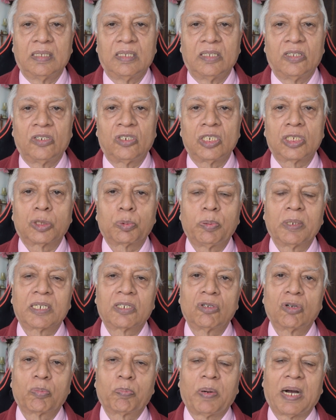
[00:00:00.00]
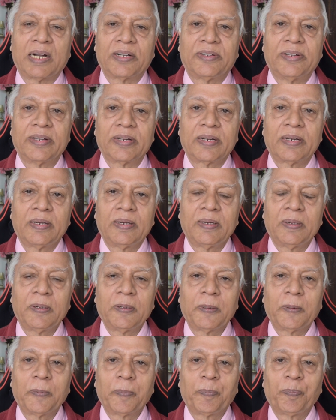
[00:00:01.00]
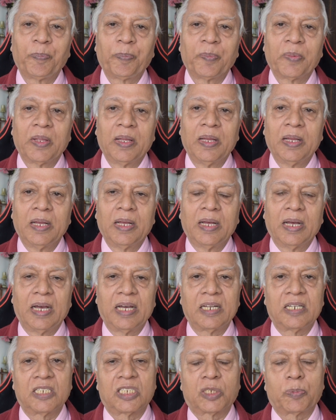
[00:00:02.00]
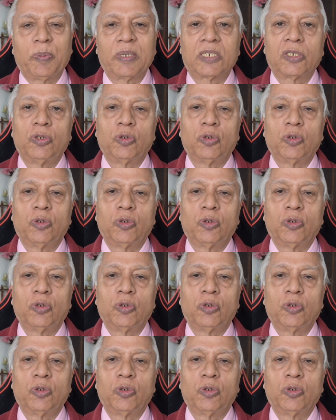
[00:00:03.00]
Respect your partner and respect